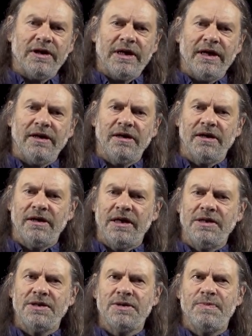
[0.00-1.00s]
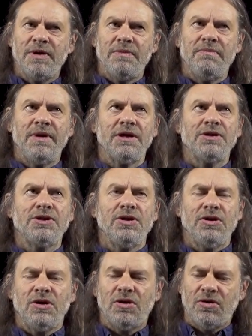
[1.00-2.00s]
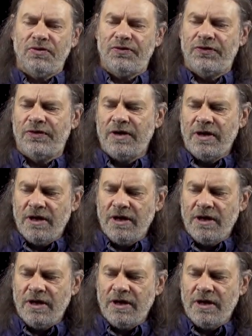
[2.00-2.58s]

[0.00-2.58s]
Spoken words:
getting an intimate mixture of